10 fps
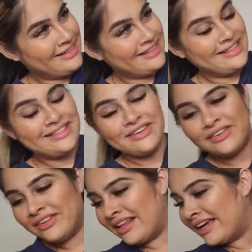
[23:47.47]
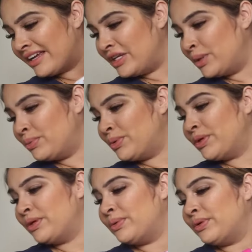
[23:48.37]
These are all like
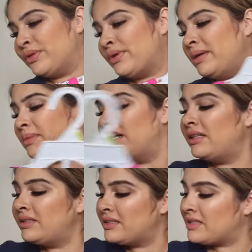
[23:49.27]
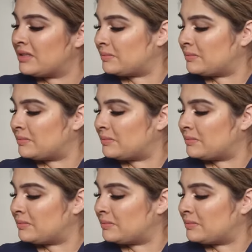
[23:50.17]
newborn or three months.